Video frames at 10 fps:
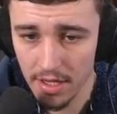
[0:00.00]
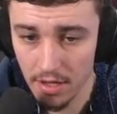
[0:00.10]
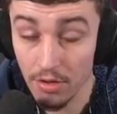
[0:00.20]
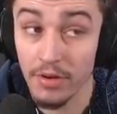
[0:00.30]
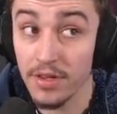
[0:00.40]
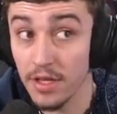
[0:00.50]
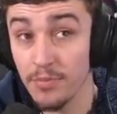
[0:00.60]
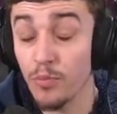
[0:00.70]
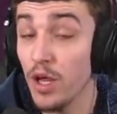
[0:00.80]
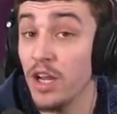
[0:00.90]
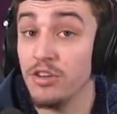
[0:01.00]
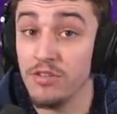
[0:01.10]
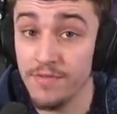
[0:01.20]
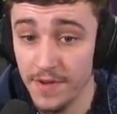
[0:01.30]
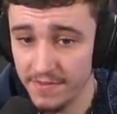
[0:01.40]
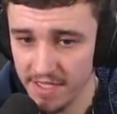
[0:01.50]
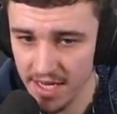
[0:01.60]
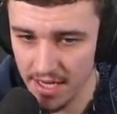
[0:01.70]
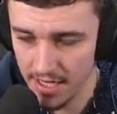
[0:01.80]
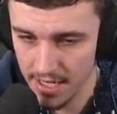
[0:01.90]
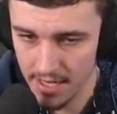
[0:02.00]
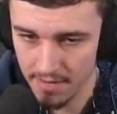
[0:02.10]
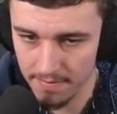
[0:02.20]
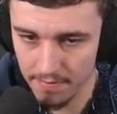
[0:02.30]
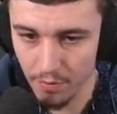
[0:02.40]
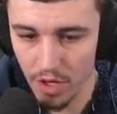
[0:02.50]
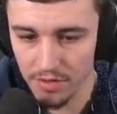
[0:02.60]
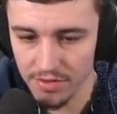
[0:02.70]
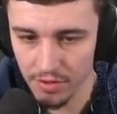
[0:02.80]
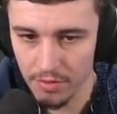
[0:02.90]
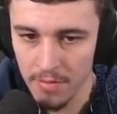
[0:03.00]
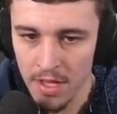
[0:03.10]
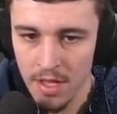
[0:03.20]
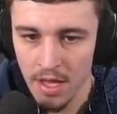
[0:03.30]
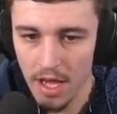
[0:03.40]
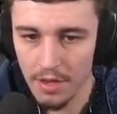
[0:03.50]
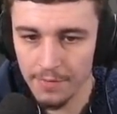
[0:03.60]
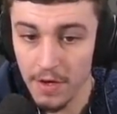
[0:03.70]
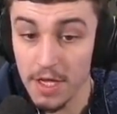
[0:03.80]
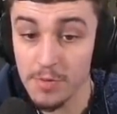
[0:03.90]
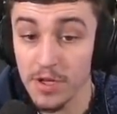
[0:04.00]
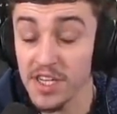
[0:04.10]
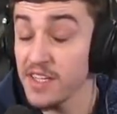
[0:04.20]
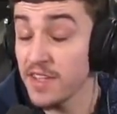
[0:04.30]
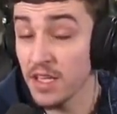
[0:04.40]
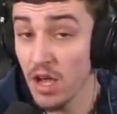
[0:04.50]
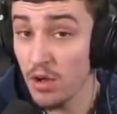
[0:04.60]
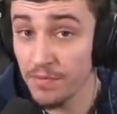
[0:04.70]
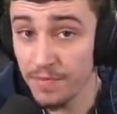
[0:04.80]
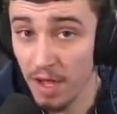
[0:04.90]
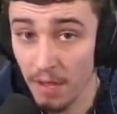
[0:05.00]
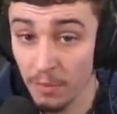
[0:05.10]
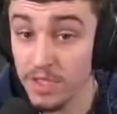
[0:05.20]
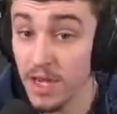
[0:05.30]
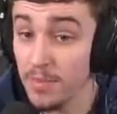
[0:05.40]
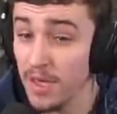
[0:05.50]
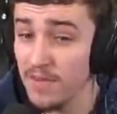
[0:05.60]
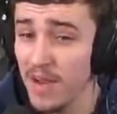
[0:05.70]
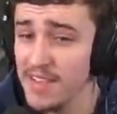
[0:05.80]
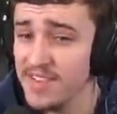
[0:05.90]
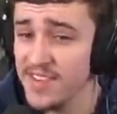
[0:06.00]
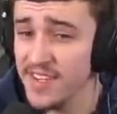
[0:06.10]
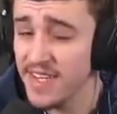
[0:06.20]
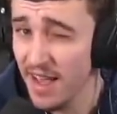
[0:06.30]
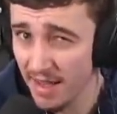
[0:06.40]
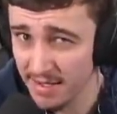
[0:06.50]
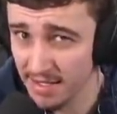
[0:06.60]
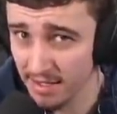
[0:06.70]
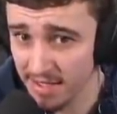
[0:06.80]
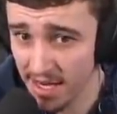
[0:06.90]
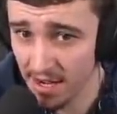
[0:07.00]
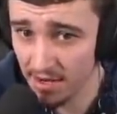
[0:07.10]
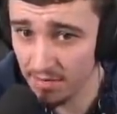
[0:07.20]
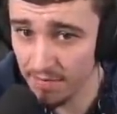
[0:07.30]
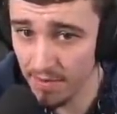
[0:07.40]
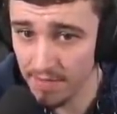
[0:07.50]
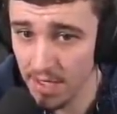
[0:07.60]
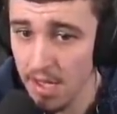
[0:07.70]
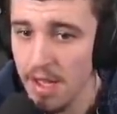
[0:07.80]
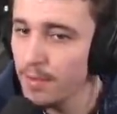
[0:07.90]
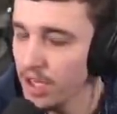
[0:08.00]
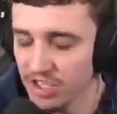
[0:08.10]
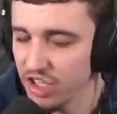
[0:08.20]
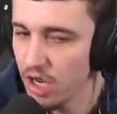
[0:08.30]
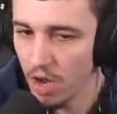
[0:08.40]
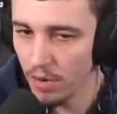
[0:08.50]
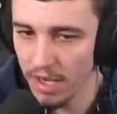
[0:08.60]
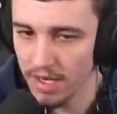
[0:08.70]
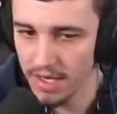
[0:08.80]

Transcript: or in the 150-day world tour. The first project is the gold farm, which I believe I had started on day 150, but it's nowhere near